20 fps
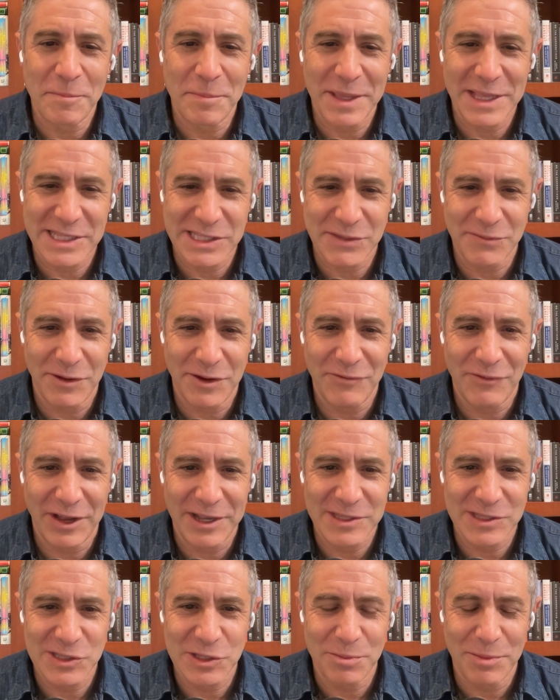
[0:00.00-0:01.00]
piece of
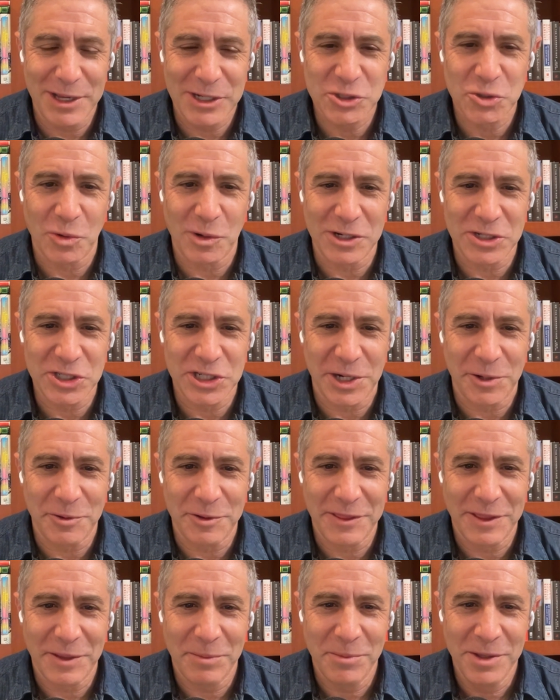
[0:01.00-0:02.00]
advice you make sure to share
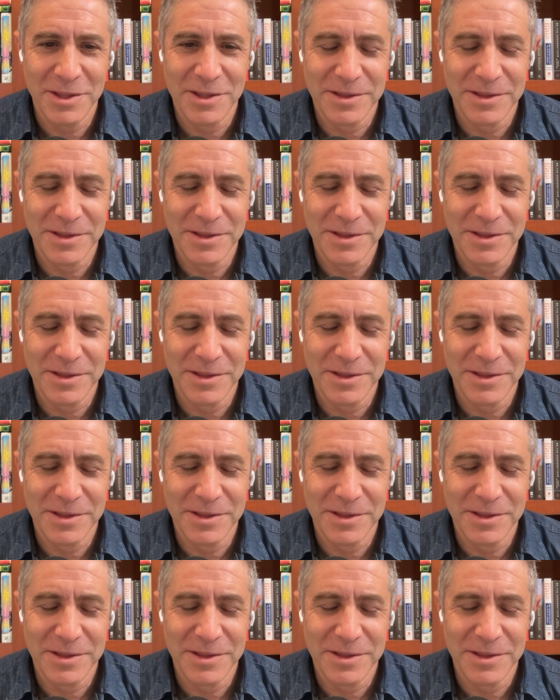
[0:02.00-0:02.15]
with them?